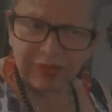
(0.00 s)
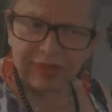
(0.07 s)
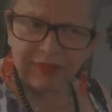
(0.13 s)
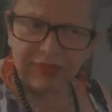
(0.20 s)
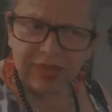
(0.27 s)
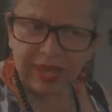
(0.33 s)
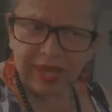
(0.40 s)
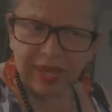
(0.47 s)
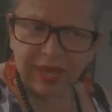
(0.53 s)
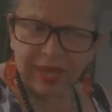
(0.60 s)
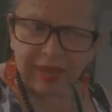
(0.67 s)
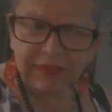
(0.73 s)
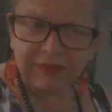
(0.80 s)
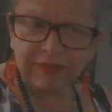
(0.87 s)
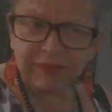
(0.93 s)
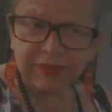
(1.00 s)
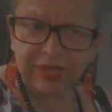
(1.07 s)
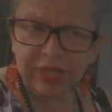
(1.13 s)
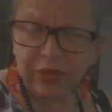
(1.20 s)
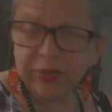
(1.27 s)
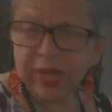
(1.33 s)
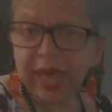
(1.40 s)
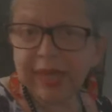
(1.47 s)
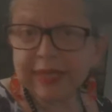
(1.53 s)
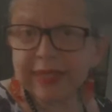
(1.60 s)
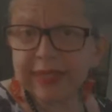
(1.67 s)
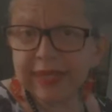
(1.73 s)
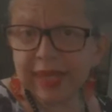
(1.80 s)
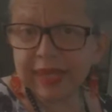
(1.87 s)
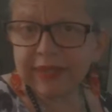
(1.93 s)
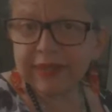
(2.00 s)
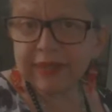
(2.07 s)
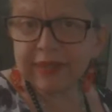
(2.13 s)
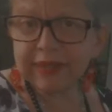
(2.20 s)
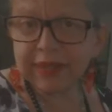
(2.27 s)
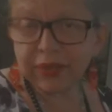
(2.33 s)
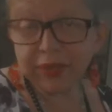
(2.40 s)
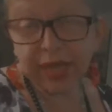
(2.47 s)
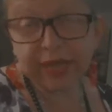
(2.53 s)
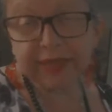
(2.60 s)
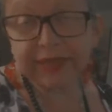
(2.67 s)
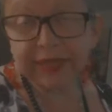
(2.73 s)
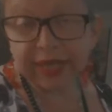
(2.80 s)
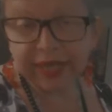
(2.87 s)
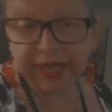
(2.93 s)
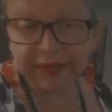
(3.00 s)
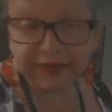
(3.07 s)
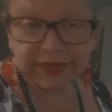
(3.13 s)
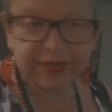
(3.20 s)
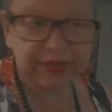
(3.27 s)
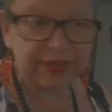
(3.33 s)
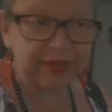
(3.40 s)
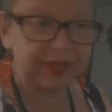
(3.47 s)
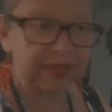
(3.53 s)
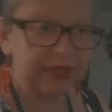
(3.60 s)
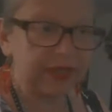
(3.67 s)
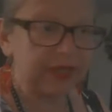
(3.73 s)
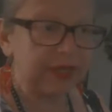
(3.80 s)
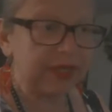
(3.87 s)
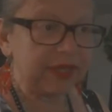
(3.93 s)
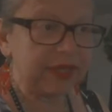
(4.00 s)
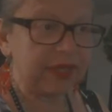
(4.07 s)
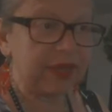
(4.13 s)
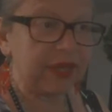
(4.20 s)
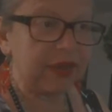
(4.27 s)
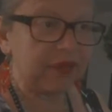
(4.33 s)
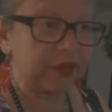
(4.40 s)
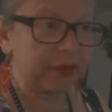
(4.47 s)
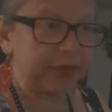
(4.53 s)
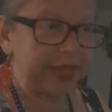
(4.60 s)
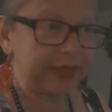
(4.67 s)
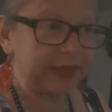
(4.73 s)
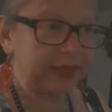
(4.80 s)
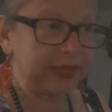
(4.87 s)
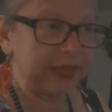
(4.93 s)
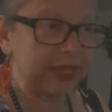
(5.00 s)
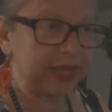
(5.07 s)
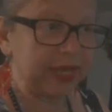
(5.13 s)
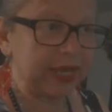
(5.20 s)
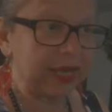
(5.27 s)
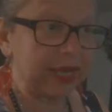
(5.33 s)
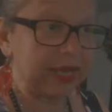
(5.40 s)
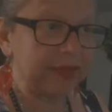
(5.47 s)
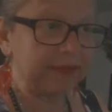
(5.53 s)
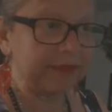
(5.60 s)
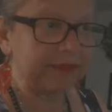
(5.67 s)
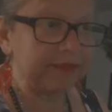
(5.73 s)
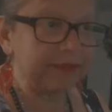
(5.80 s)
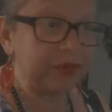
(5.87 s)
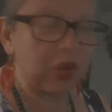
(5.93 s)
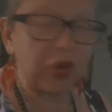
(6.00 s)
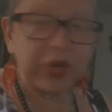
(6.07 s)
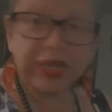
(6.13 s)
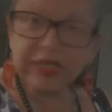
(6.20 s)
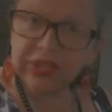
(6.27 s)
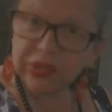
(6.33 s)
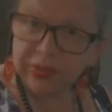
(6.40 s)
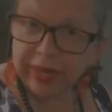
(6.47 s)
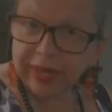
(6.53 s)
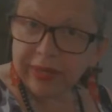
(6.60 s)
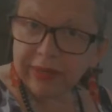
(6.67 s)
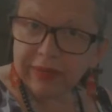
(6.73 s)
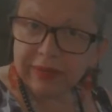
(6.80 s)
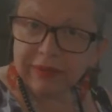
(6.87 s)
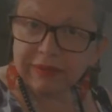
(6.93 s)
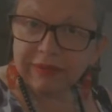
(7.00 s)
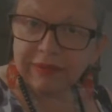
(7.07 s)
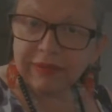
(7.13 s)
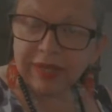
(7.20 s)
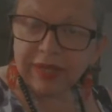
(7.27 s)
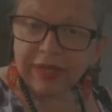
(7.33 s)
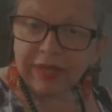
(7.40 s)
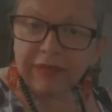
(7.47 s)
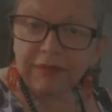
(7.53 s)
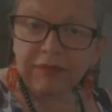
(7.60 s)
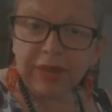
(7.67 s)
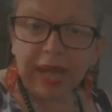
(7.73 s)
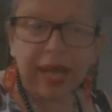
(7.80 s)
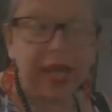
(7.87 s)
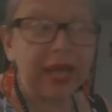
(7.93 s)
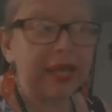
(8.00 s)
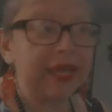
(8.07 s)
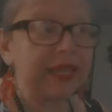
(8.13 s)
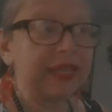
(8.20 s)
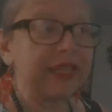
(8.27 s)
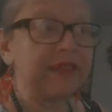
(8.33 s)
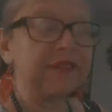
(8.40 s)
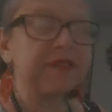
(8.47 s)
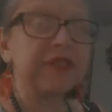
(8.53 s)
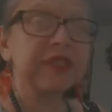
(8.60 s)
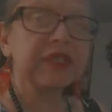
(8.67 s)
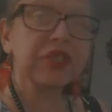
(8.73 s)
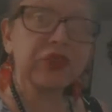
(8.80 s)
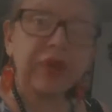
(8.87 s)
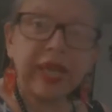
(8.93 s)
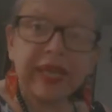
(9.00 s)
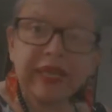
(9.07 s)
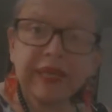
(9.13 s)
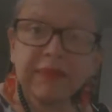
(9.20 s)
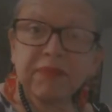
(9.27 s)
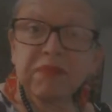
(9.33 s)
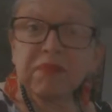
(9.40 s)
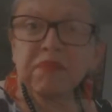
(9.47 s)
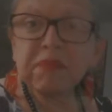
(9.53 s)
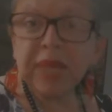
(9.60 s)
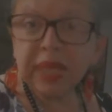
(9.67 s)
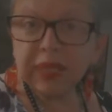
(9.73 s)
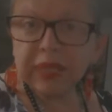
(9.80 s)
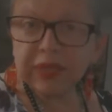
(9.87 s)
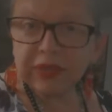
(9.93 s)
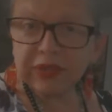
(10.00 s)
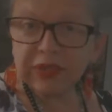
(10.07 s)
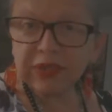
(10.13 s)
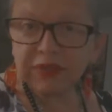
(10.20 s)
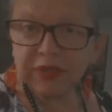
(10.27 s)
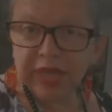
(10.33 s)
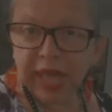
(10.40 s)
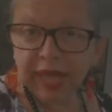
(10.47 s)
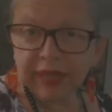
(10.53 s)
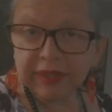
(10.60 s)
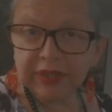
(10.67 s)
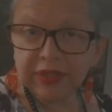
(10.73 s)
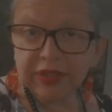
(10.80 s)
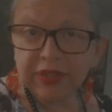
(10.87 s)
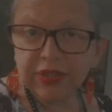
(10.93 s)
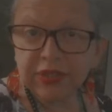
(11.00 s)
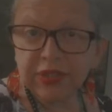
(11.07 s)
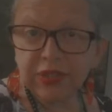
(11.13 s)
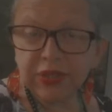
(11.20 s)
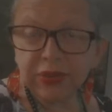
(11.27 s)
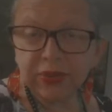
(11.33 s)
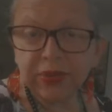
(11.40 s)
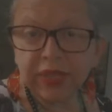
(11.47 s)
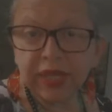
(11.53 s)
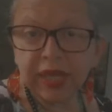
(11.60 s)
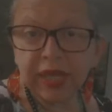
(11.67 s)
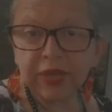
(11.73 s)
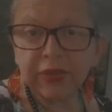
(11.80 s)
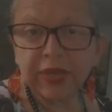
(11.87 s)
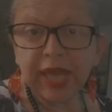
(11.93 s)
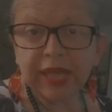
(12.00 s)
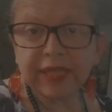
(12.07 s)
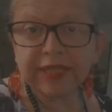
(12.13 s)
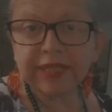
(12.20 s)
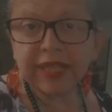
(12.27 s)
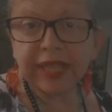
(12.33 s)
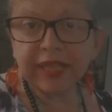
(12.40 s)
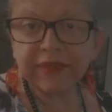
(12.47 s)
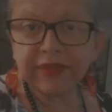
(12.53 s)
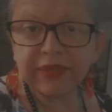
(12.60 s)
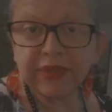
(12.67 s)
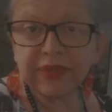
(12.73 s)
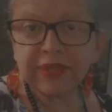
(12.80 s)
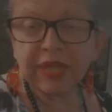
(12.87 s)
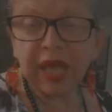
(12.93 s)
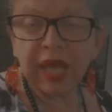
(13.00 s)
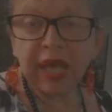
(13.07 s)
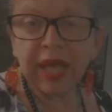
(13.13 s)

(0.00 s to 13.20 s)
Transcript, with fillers: The the United States, the United Slaves government um, orchestrated by infiltrating millions of dollars to the United States uh,